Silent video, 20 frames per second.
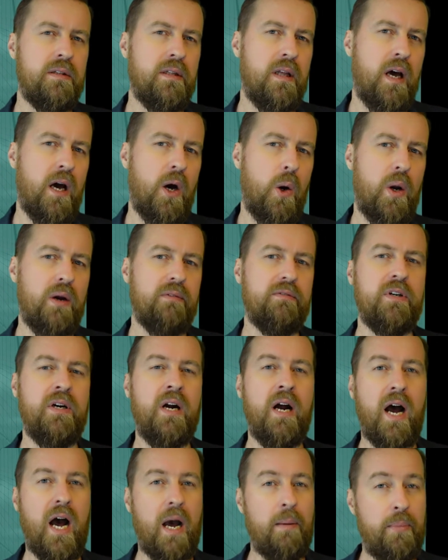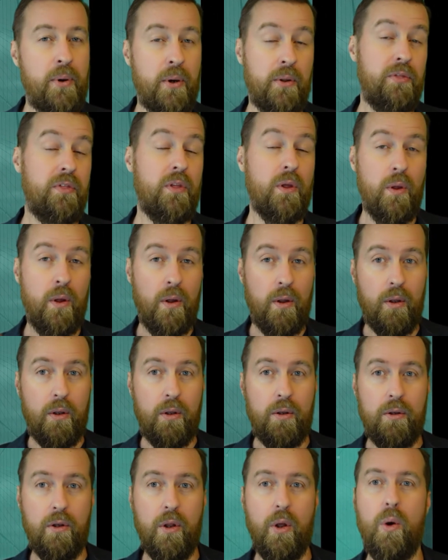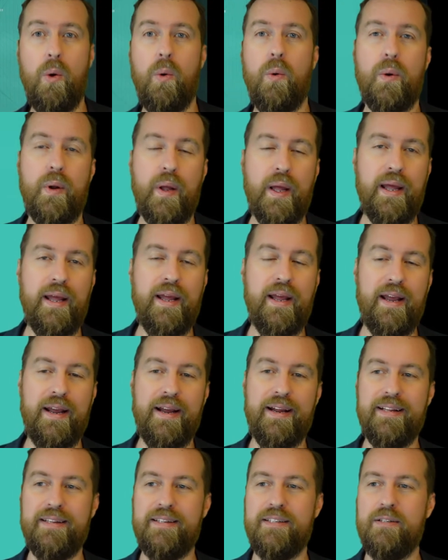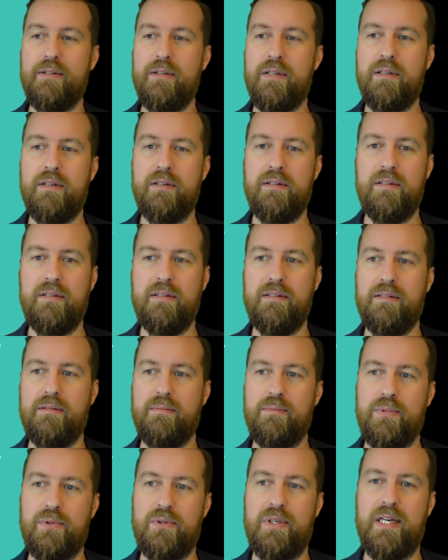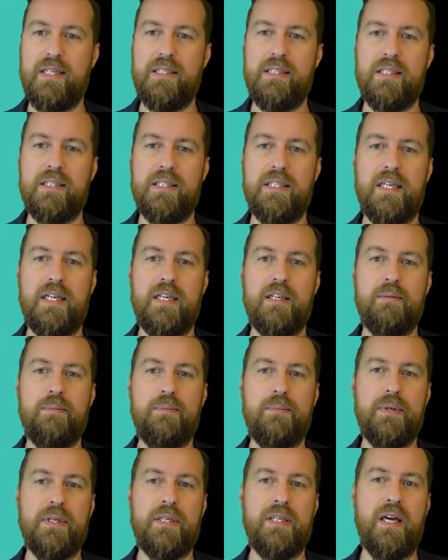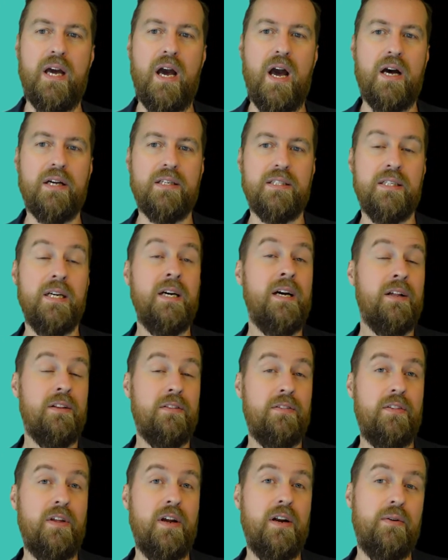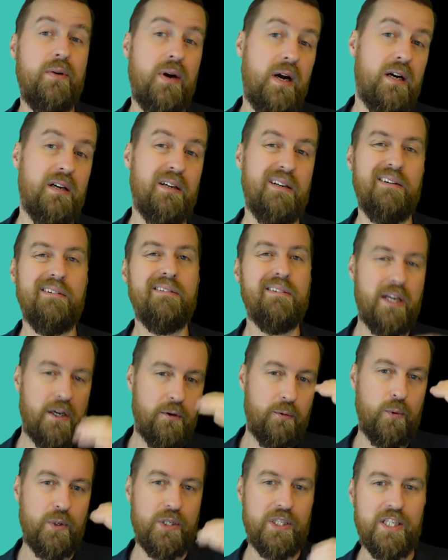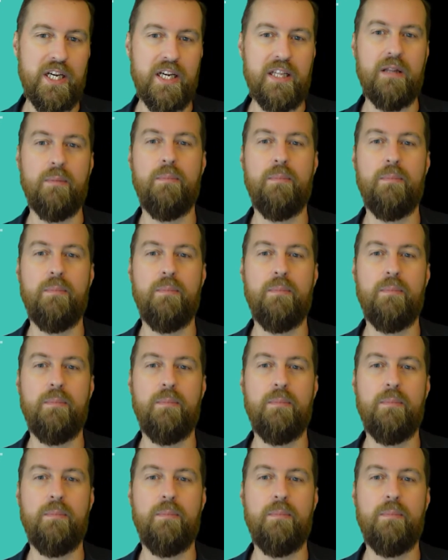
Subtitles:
However, I put the low in the practice here because there are if we take the